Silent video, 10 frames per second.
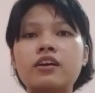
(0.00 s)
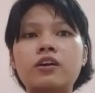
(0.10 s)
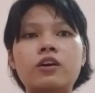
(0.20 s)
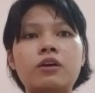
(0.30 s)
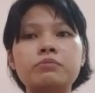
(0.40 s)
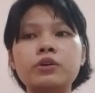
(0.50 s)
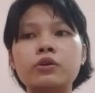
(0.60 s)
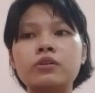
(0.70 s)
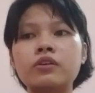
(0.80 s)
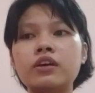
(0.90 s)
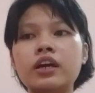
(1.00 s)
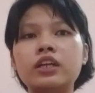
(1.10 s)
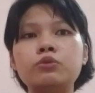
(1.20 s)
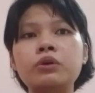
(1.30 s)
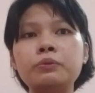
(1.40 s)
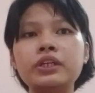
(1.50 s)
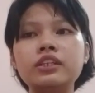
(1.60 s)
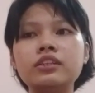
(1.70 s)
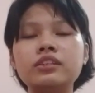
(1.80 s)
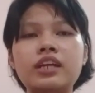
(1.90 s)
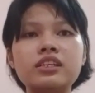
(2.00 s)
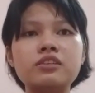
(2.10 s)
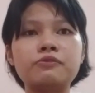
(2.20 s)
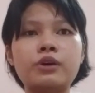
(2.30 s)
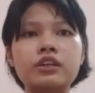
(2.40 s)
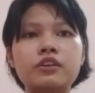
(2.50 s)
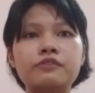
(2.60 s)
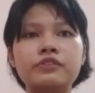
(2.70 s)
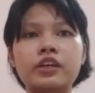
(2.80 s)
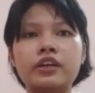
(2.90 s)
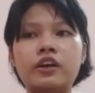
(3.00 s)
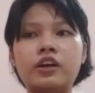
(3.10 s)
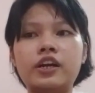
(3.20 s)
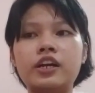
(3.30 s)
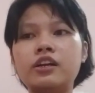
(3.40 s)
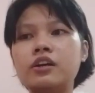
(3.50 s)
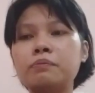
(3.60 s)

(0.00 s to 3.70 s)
And we will classify if they are